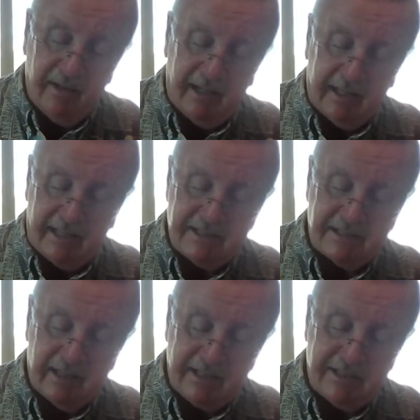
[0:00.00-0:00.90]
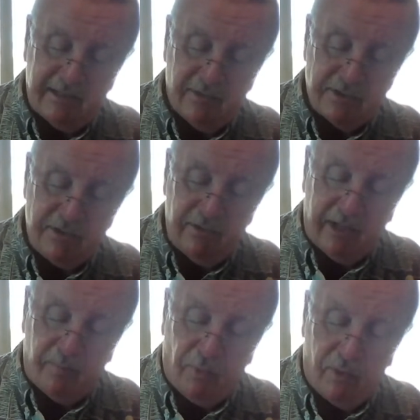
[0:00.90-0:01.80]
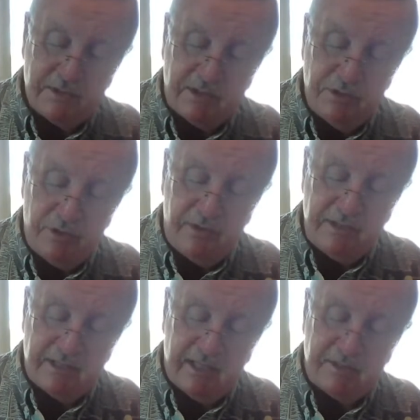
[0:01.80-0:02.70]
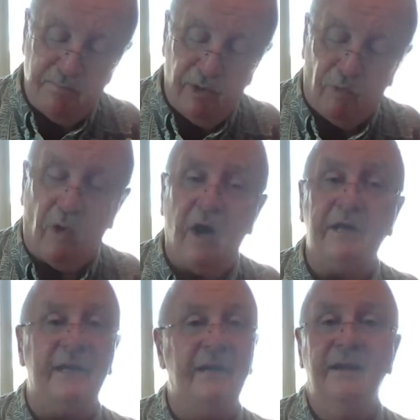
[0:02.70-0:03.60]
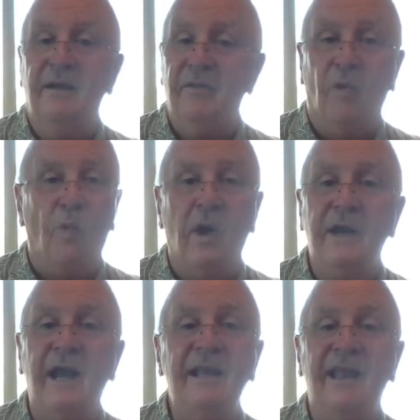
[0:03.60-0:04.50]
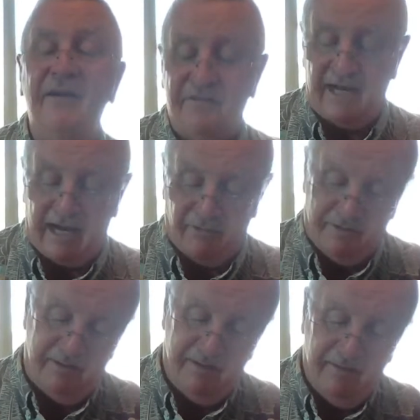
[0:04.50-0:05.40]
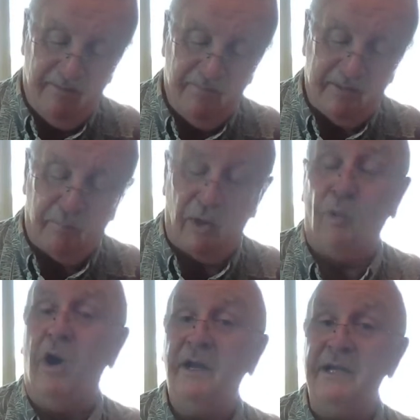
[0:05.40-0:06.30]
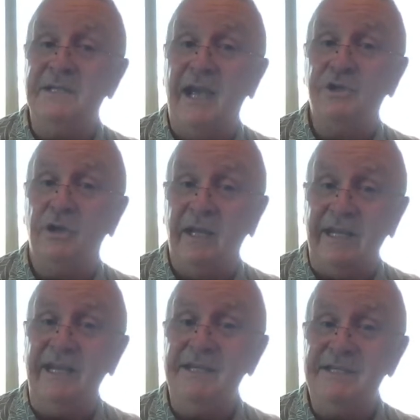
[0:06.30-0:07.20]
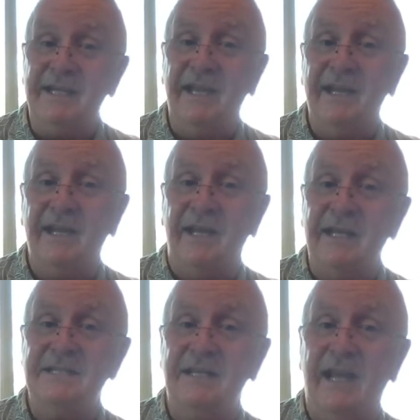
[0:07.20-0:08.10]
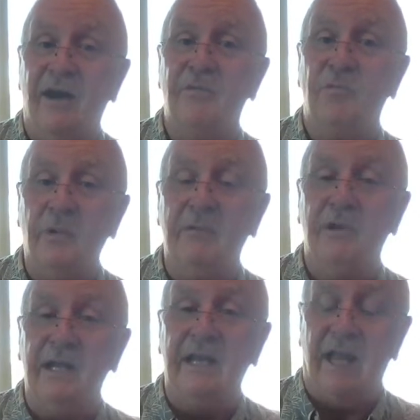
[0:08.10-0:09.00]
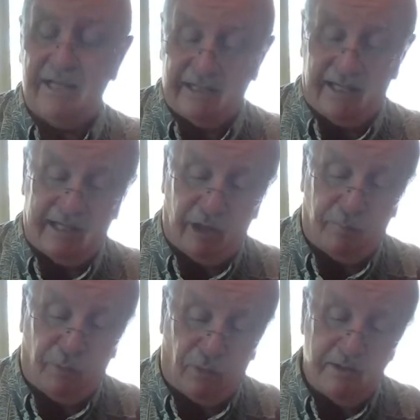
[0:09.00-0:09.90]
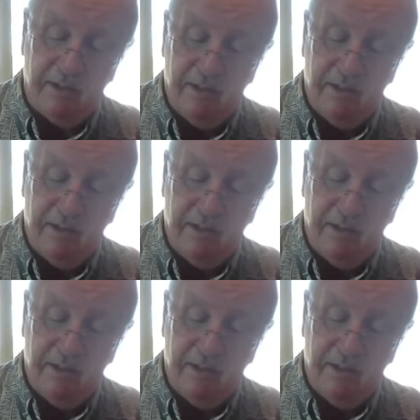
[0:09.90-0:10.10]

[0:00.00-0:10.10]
And I, I said those two airports, and Judy says Milwaukee, the one I left out. Milwaukee's actually easy in and easy out. We really like that airport.